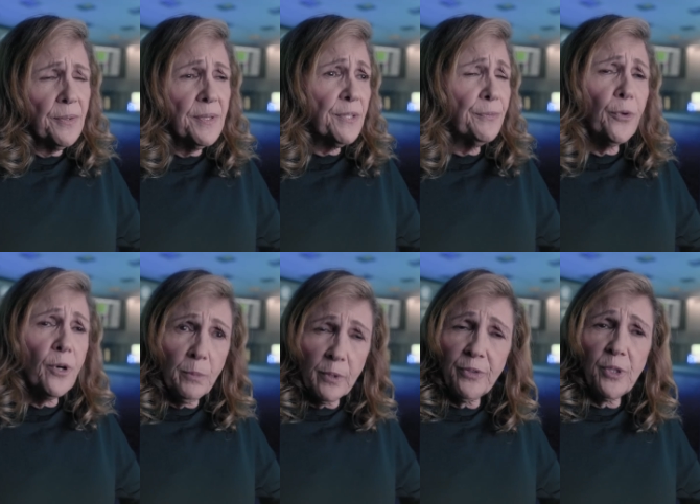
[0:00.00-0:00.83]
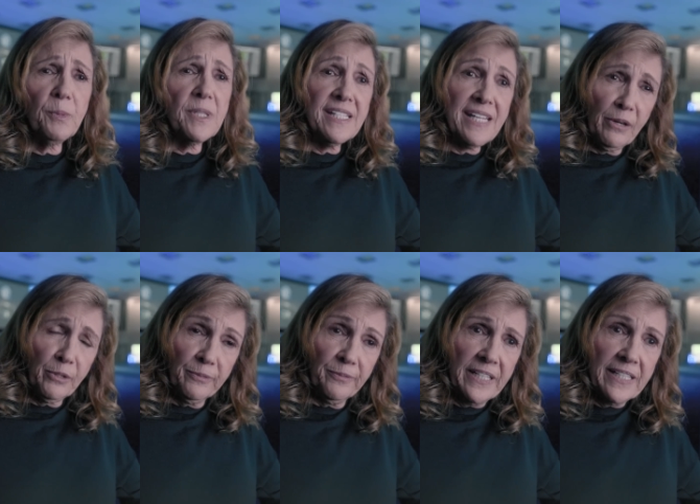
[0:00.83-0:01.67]
so it's a form of human
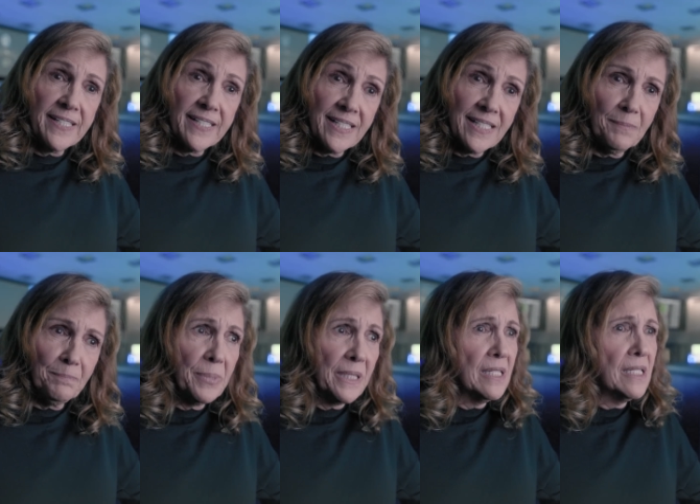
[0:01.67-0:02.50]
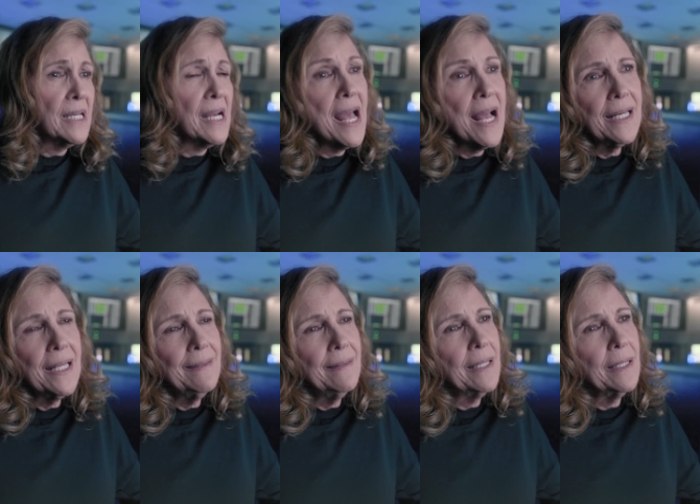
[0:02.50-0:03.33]
sacrifice, but not
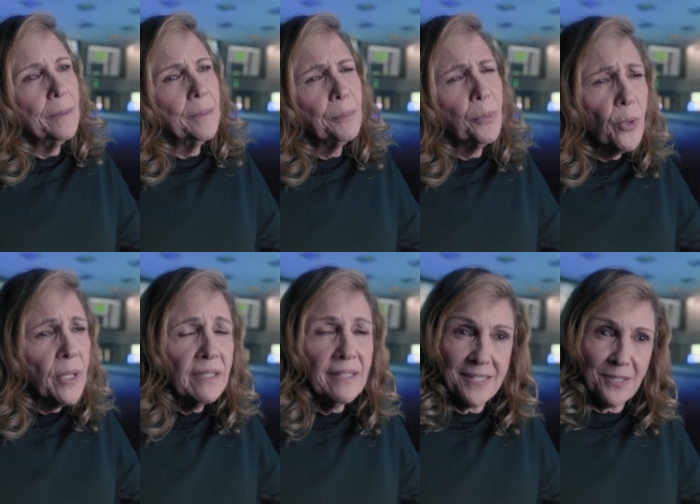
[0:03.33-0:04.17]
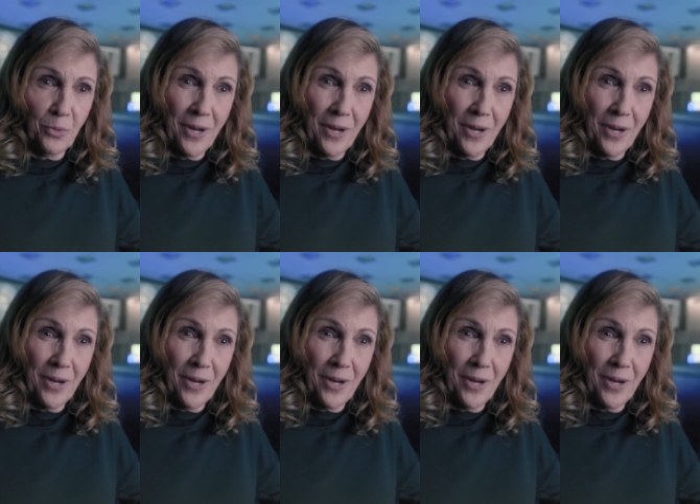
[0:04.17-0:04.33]
in the pointless